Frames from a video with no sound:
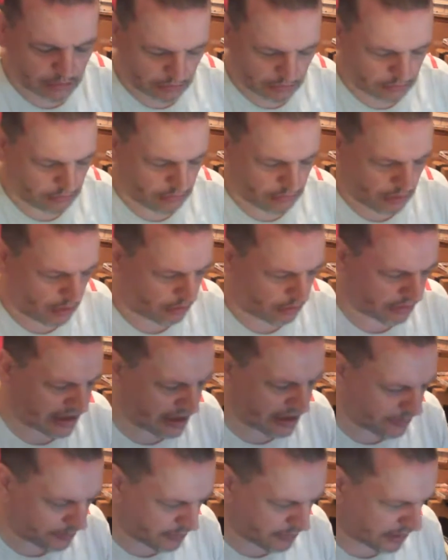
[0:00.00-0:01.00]
know,
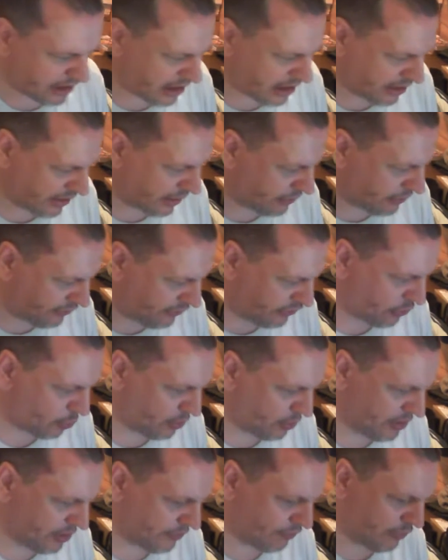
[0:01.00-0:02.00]
I'm getting my gear
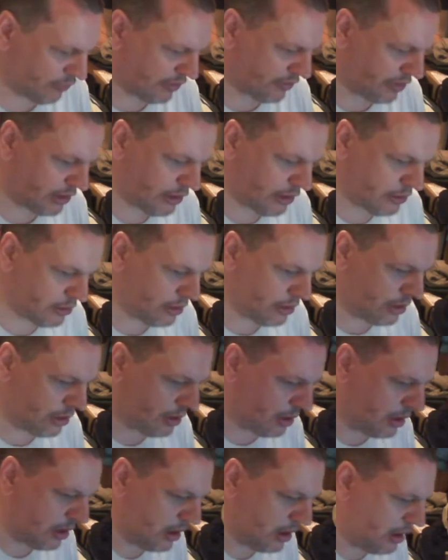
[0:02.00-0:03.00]
sorted and ready.
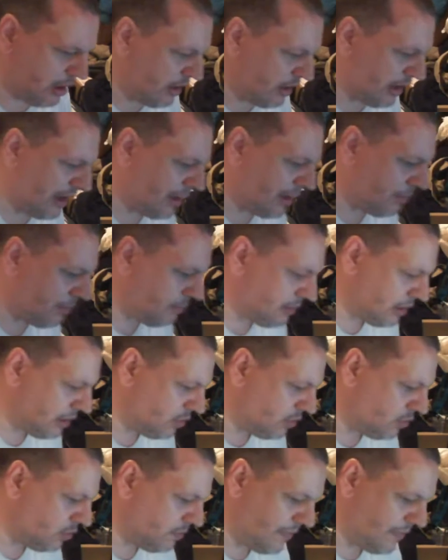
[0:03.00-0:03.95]
Now my